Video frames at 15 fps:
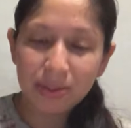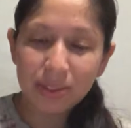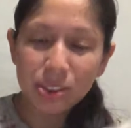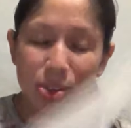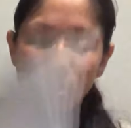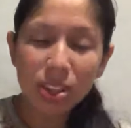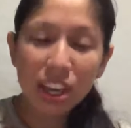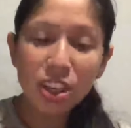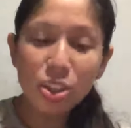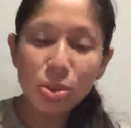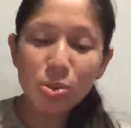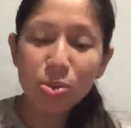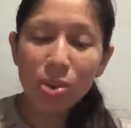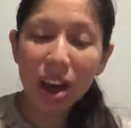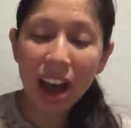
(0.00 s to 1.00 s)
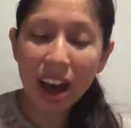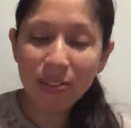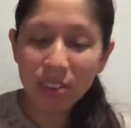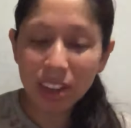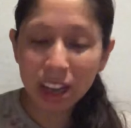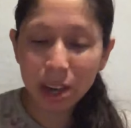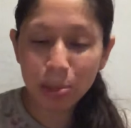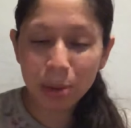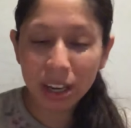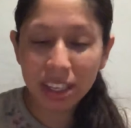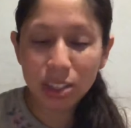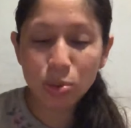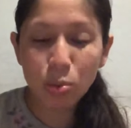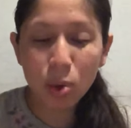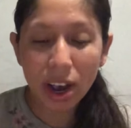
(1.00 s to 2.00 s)
So they do have a lot of
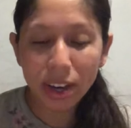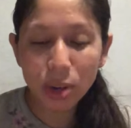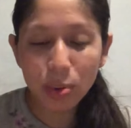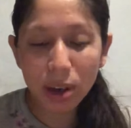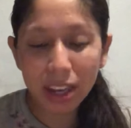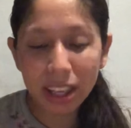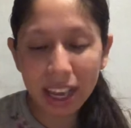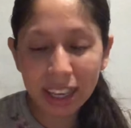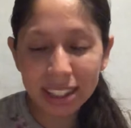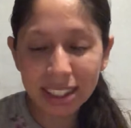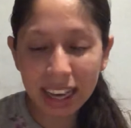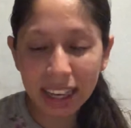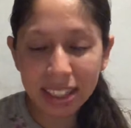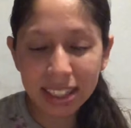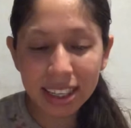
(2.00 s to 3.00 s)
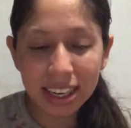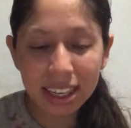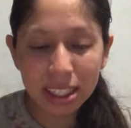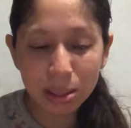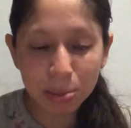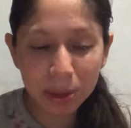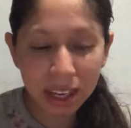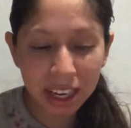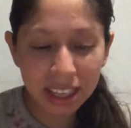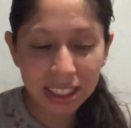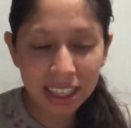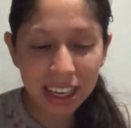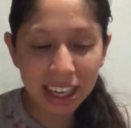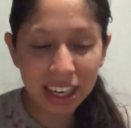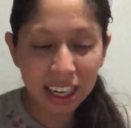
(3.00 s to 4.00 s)
practice. Why do I like Saxon? Is because
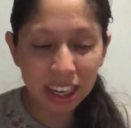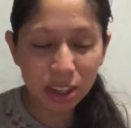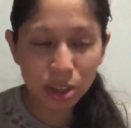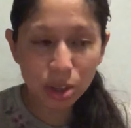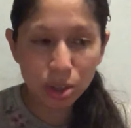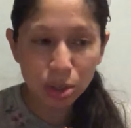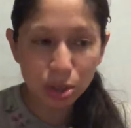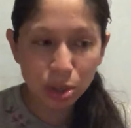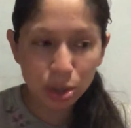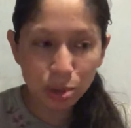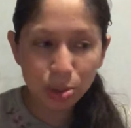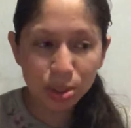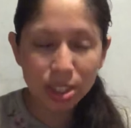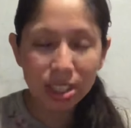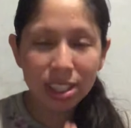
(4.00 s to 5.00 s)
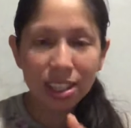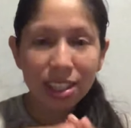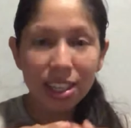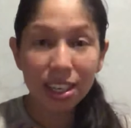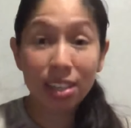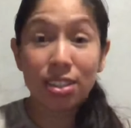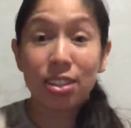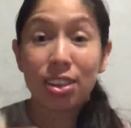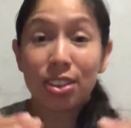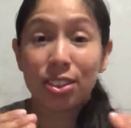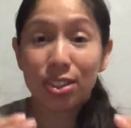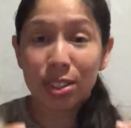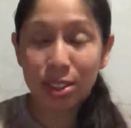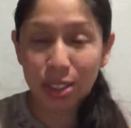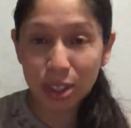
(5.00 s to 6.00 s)
it introduces things
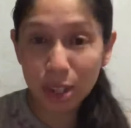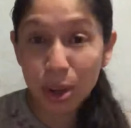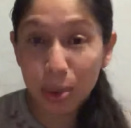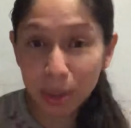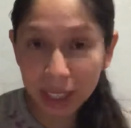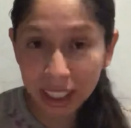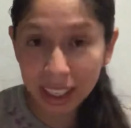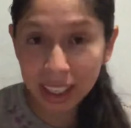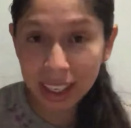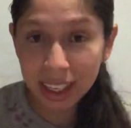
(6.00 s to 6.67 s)
slowly